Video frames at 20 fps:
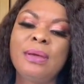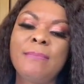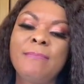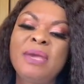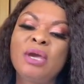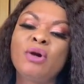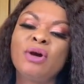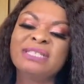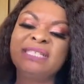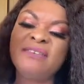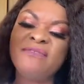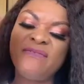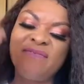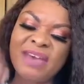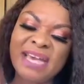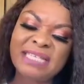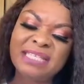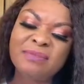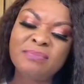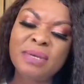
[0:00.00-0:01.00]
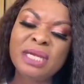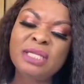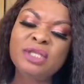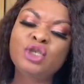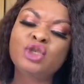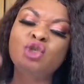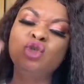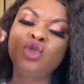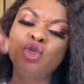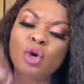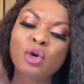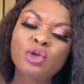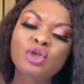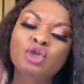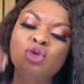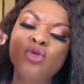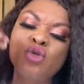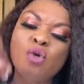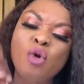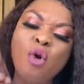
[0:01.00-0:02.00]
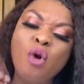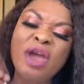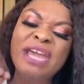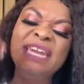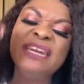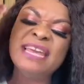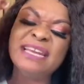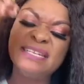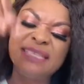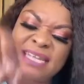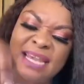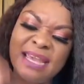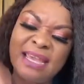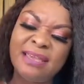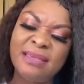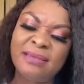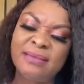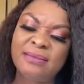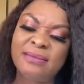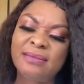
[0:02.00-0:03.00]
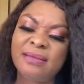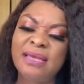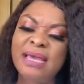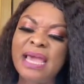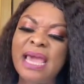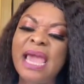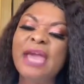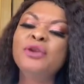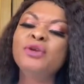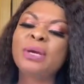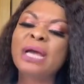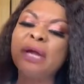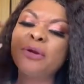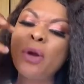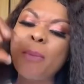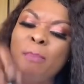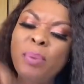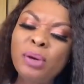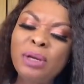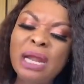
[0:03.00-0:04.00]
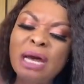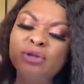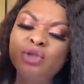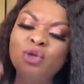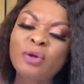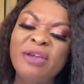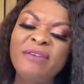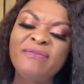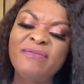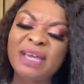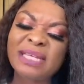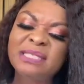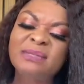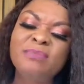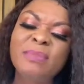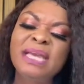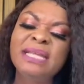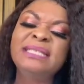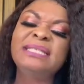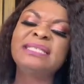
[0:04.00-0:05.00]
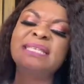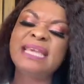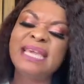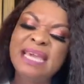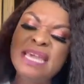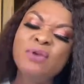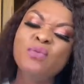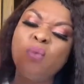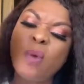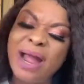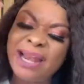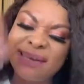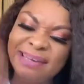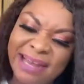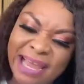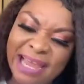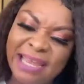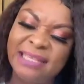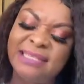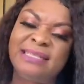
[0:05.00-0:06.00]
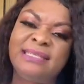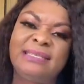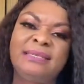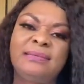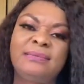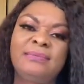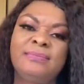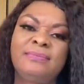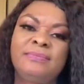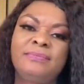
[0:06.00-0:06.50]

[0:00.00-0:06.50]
Because investments don't grow in a day. And you cannot pull out your investment in one night.